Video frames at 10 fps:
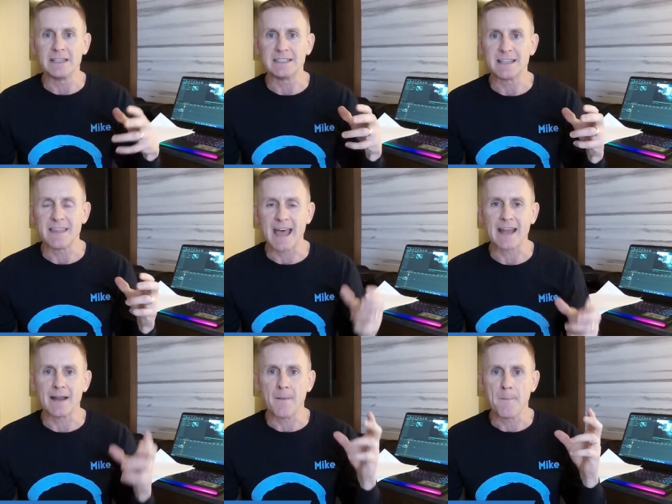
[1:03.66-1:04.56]
into
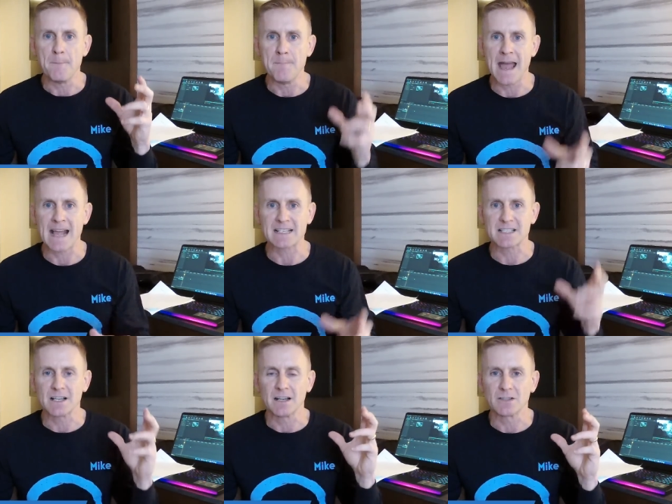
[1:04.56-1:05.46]
that
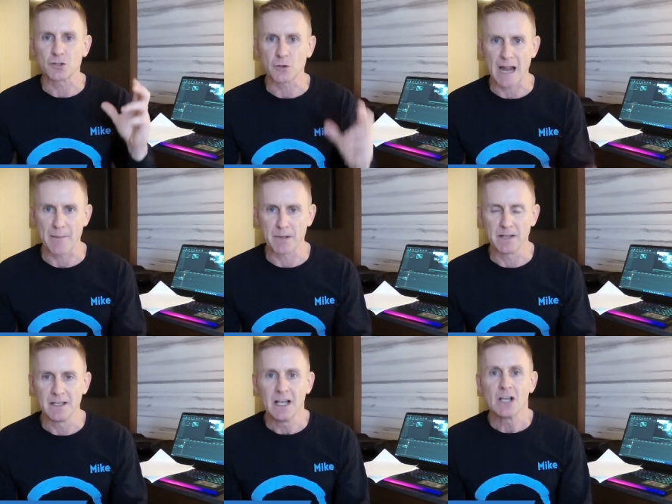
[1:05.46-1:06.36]
mass trap.
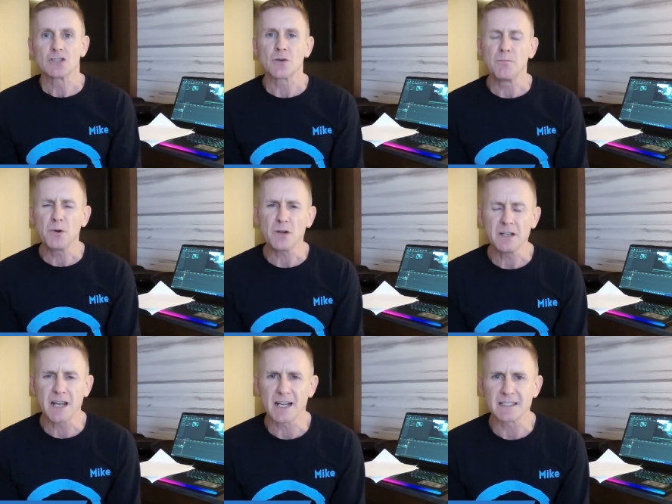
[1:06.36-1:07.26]
So book a
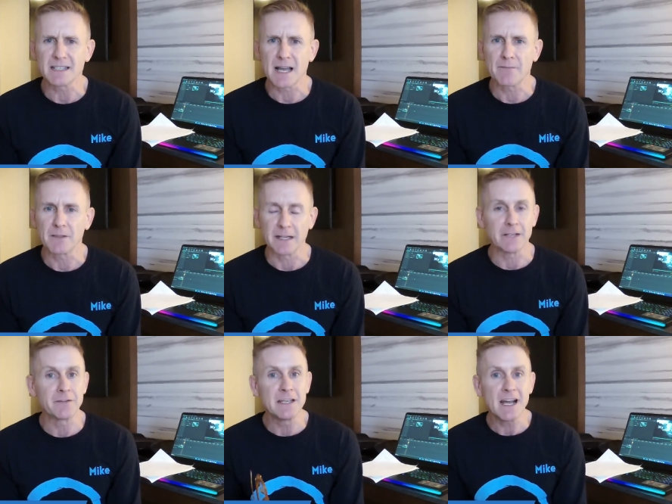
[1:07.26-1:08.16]
nonstop flight.
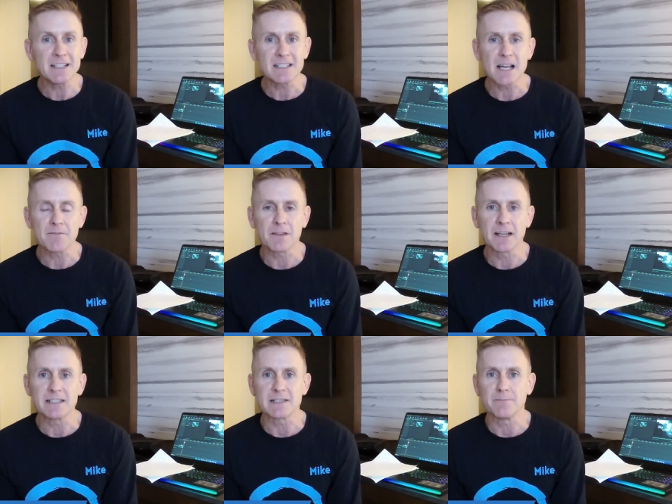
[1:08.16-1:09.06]
If a nonstop
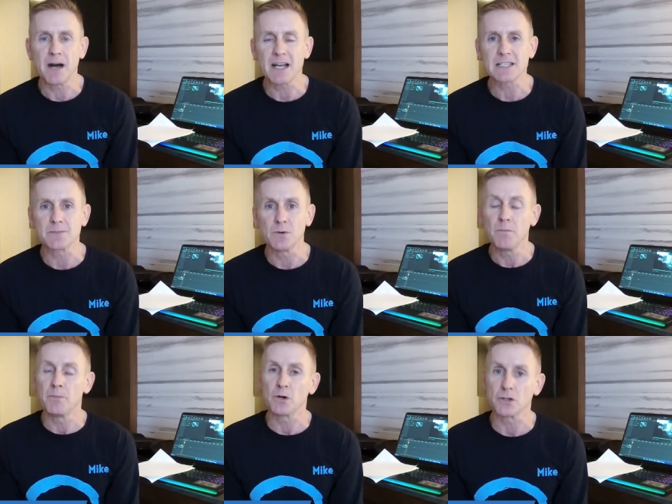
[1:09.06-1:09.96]
flight is impossible,
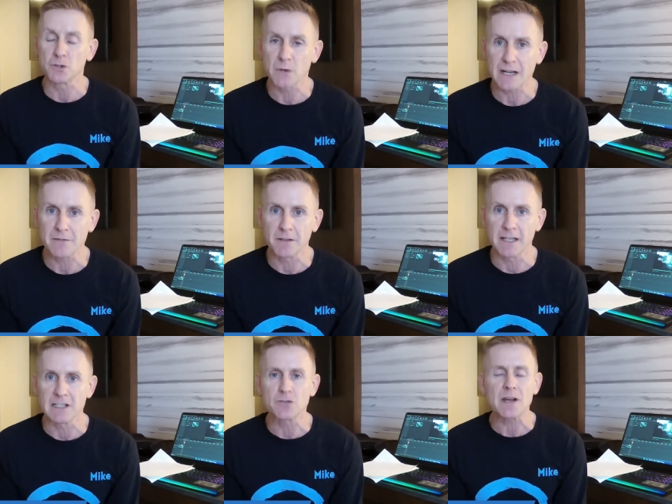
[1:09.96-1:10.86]
book a direct
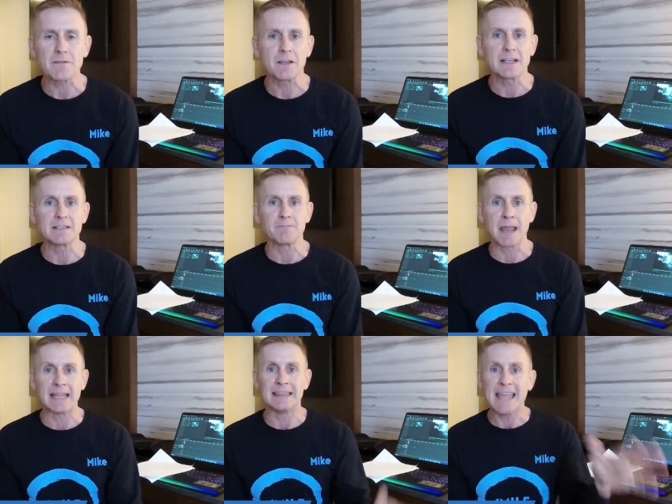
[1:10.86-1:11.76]
flight. A direct flight
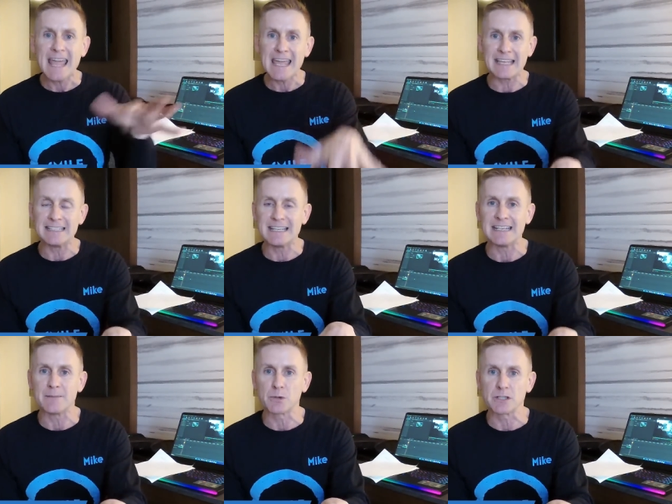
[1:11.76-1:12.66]
may land
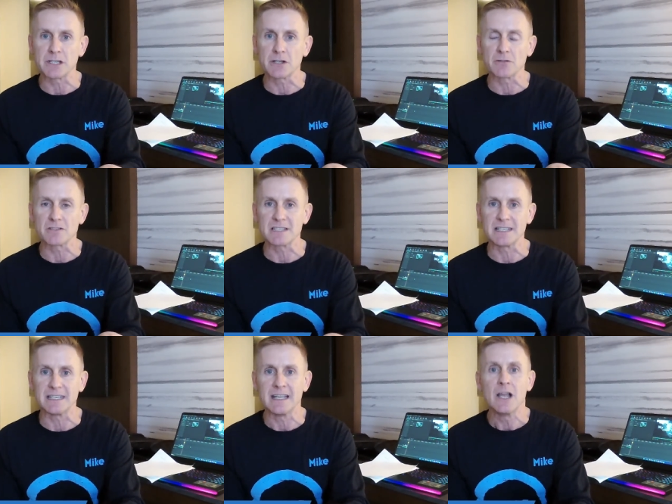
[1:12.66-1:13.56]
in a particular
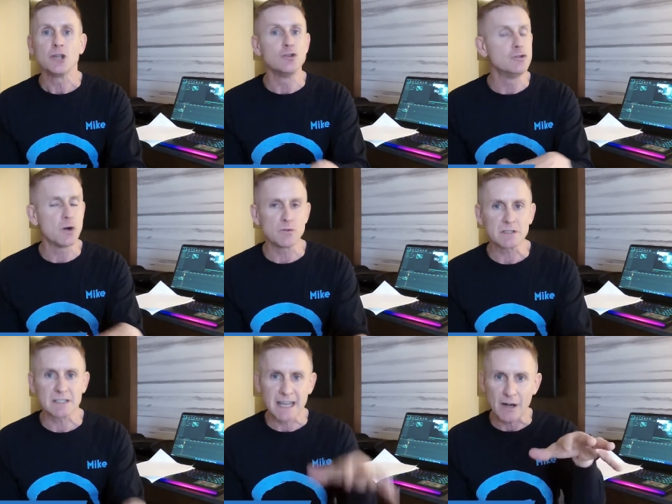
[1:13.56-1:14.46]
city. You
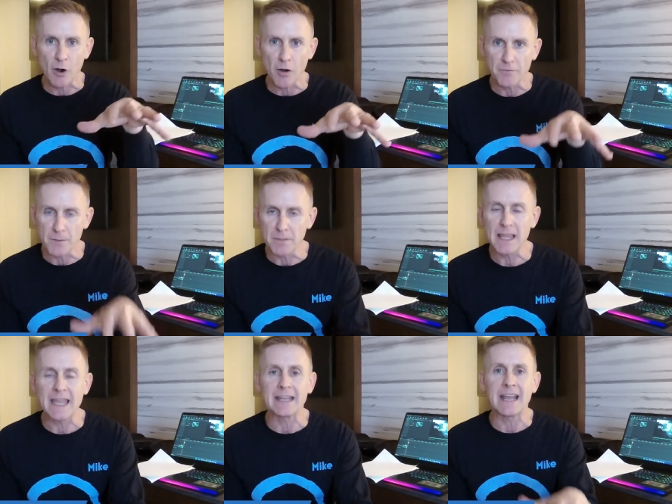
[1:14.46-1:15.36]
don't get off the
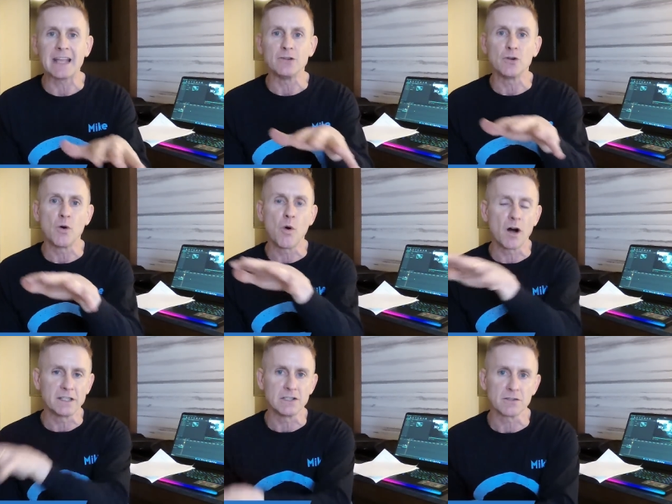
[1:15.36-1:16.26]
plane and you go
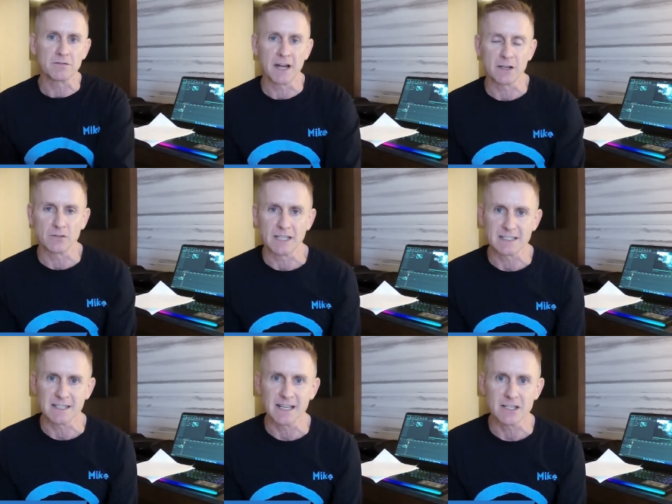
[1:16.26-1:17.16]
on to your final
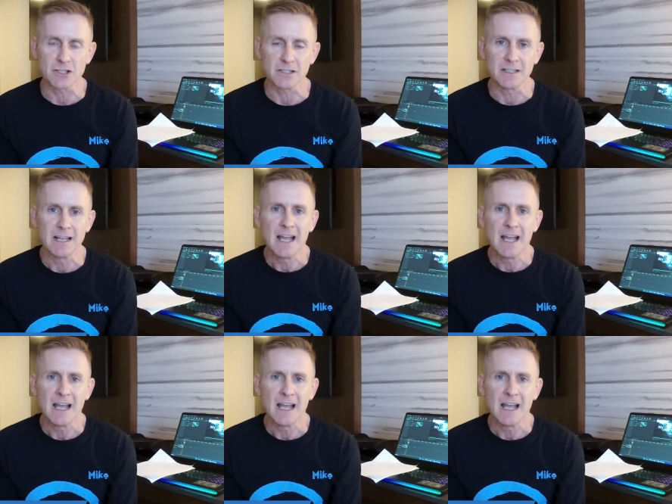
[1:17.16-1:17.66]
destination.